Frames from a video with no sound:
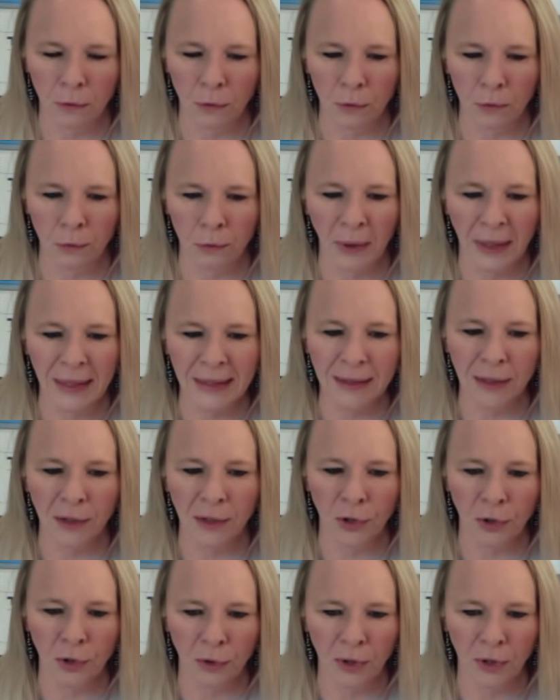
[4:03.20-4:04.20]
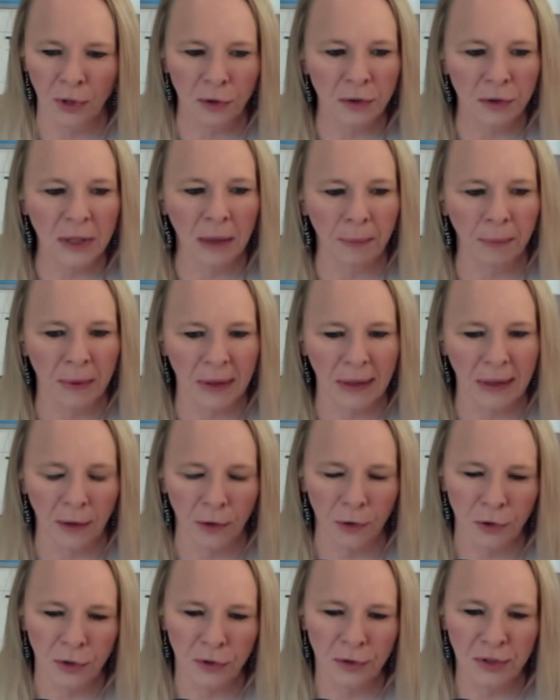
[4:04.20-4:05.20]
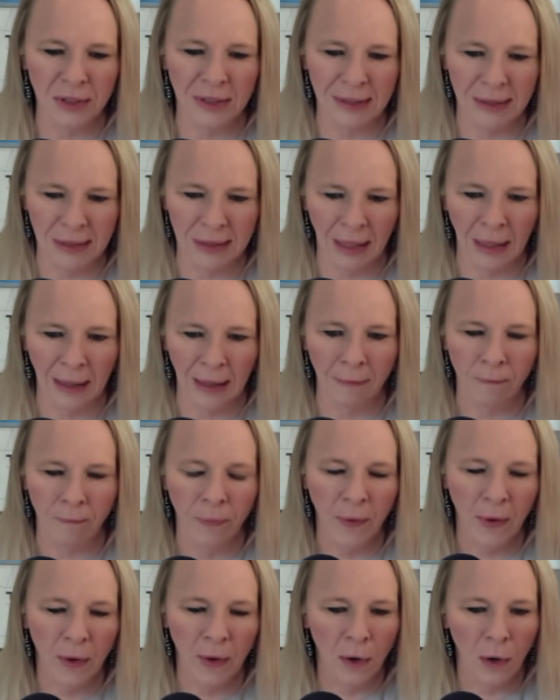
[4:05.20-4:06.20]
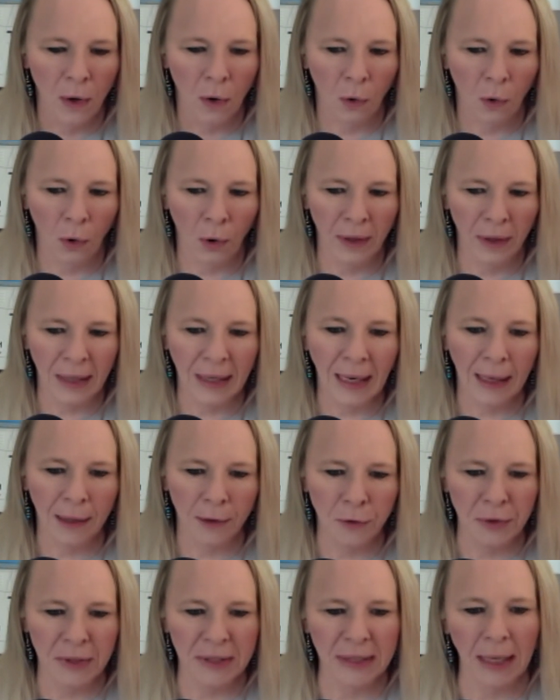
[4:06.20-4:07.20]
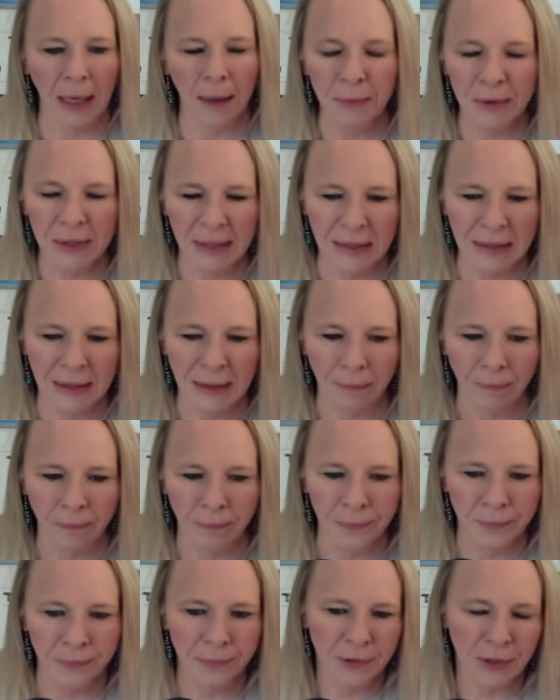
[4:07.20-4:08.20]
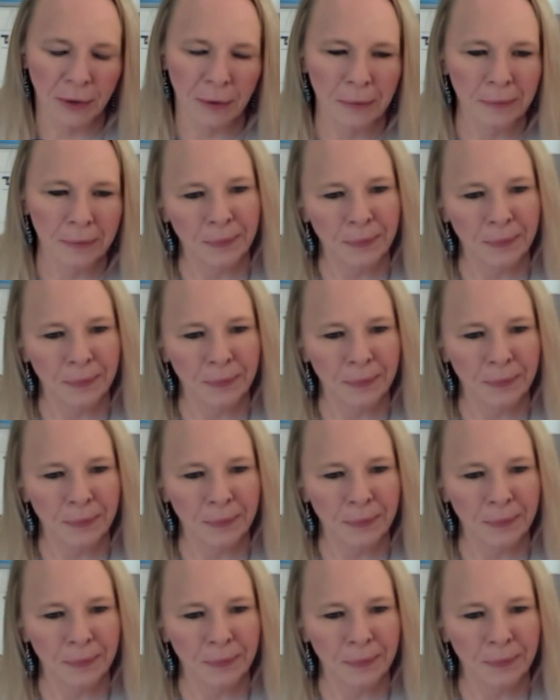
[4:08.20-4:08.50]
residue that you typically are used to seeing on a gantry type system. So,